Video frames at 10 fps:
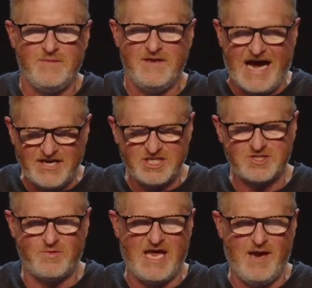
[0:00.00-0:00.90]
not
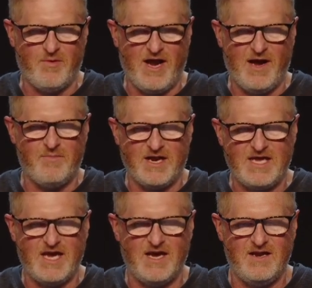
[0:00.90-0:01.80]
just with Abraham, but
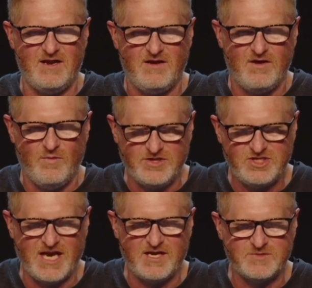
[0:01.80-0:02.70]
again, with
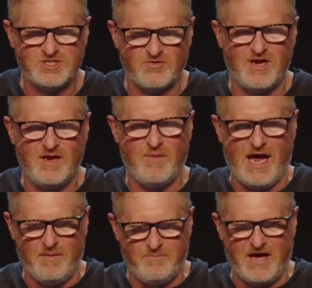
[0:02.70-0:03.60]
Jacob's dream
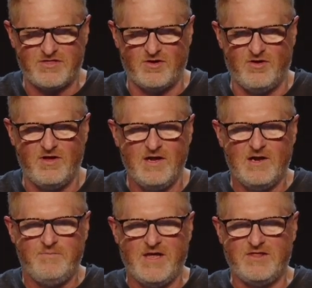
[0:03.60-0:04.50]
at Bethel,
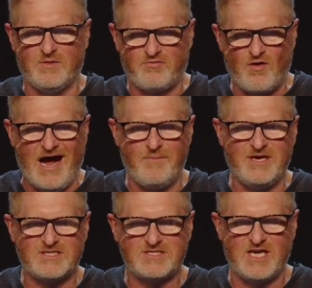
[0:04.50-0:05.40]
that the
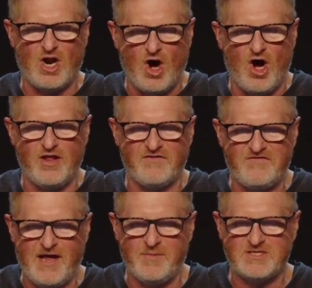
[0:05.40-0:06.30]
promise that all the
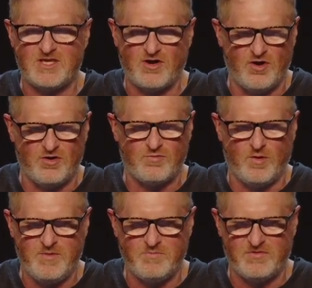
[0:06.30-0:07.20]
families of the earth will
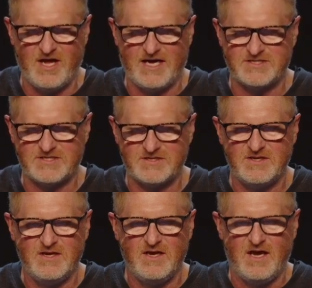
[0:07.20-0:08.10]
be blessed.
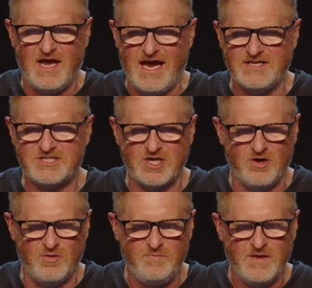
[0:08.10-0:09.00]
And
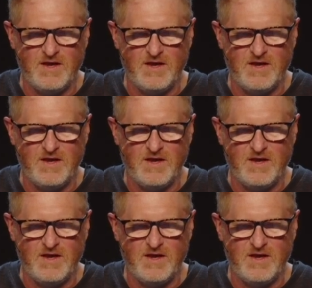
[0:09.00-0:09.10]
so